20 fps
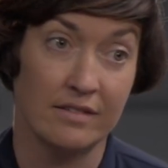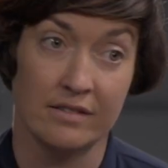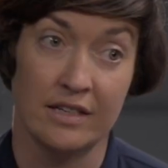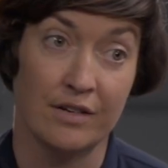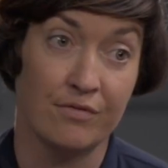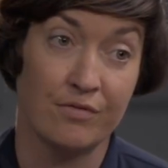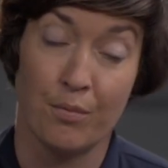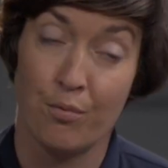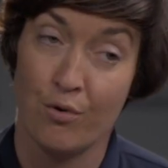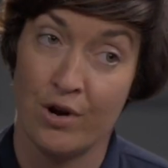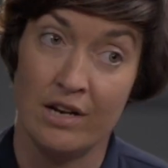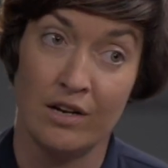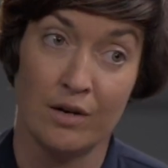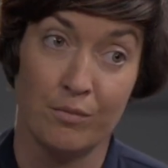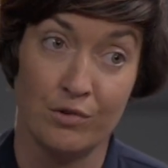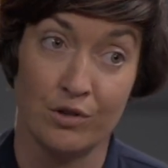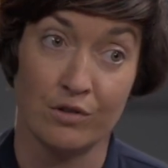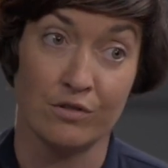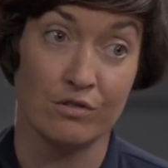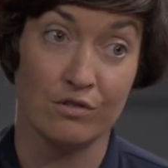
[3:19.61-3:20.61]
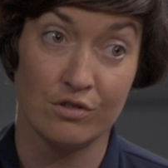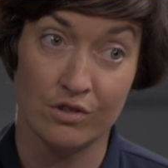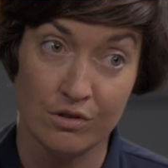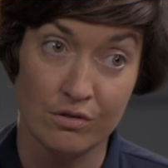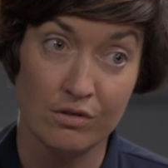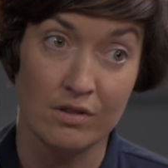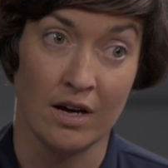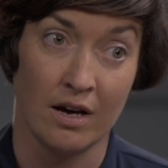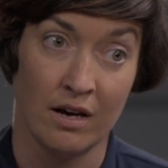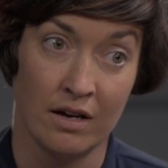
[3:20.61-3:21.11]
And if a prenup doesn't
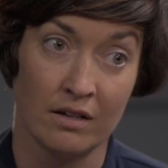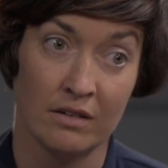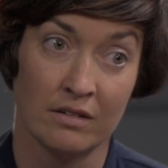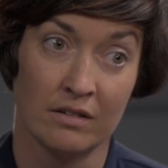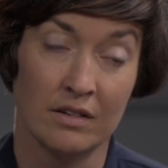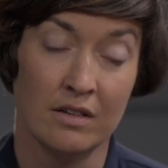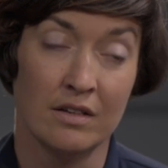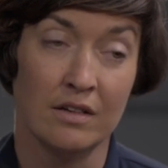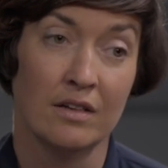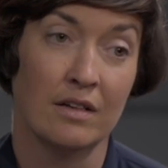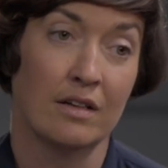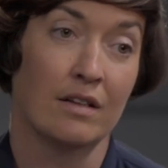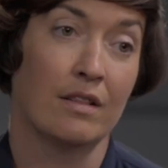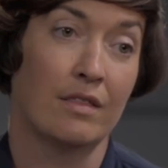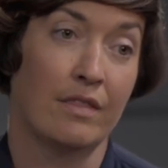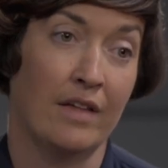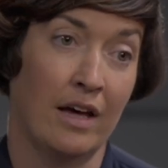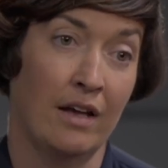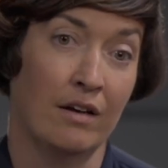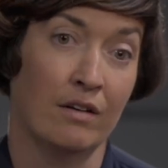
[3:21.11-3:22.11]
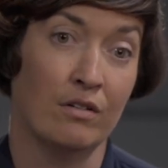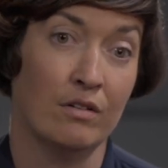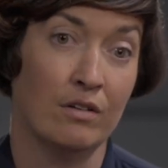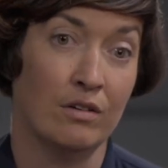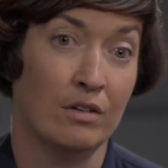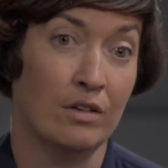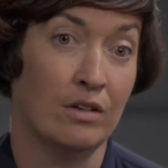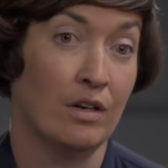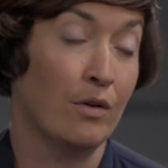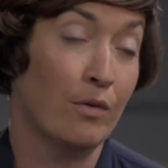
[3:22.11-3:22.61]
do that, then,
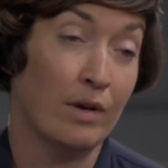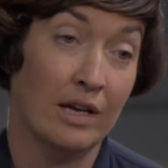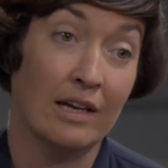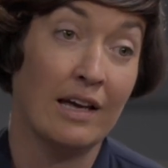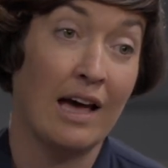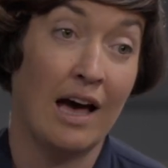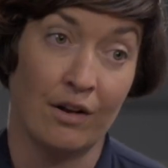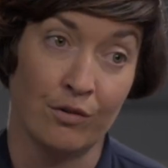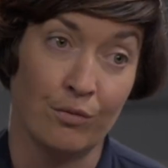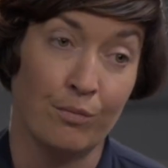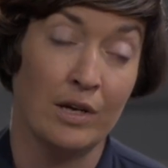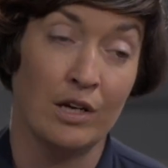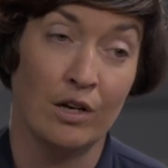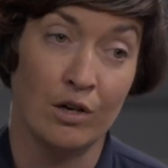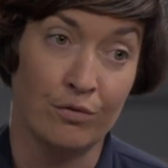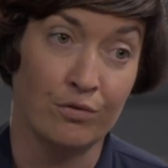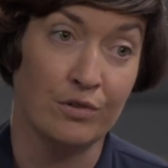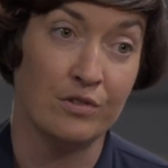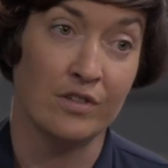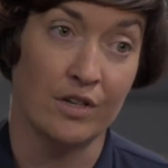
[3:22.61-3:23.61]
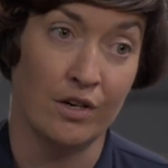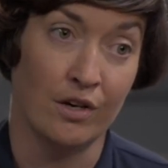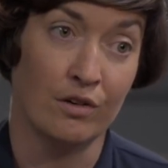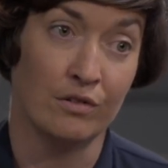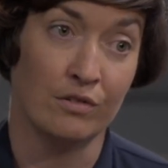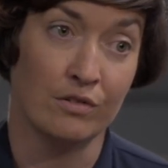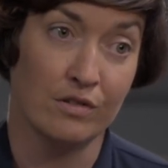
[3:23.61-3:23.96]
it can be overturned.